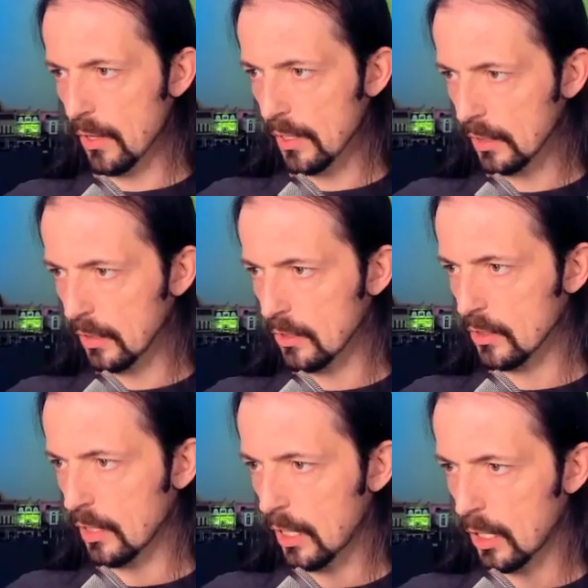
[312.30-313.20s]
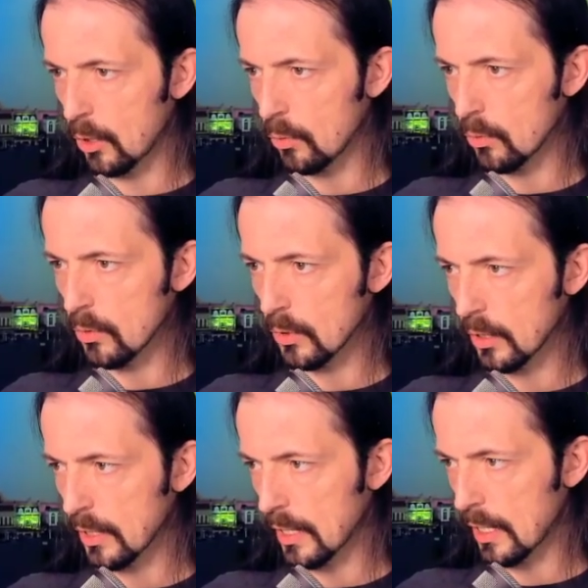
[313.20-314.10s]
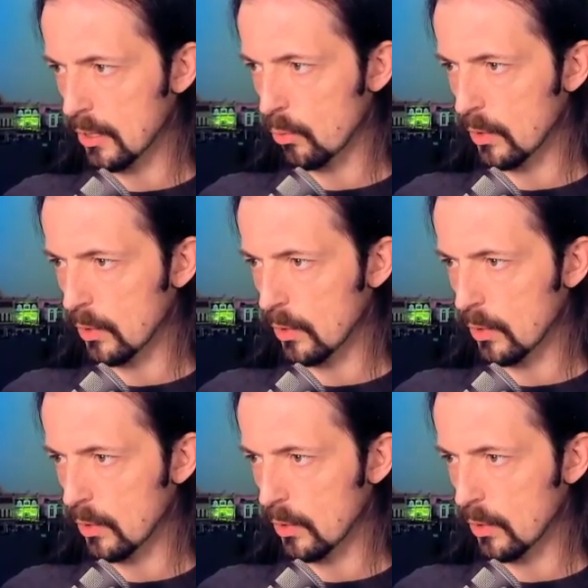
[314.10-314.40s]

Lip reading: The thing is, how can